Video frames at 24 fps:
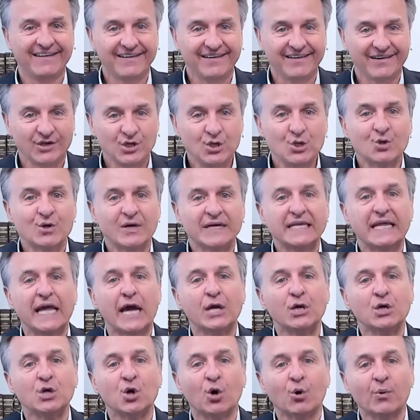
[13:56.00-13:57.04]
you could
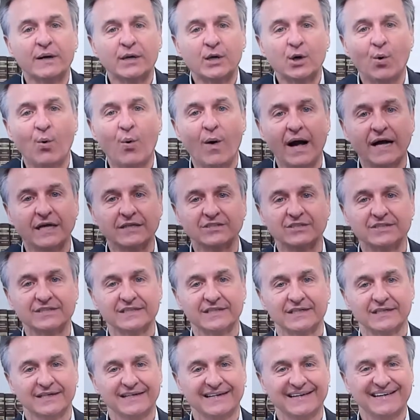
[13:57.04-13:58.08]
get your request
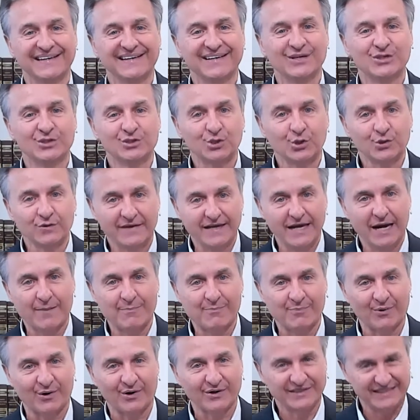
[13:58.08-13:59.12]
to the
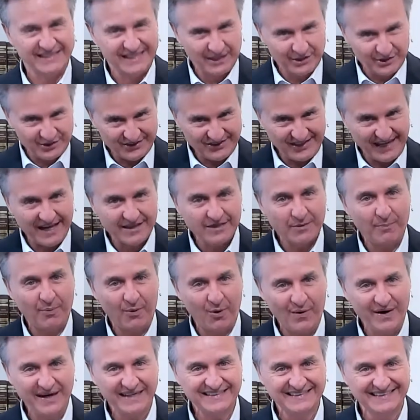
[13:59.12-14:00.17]
emperor. Do you understand the
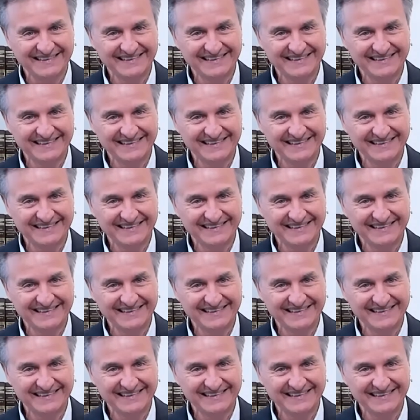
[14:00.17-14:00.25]
point?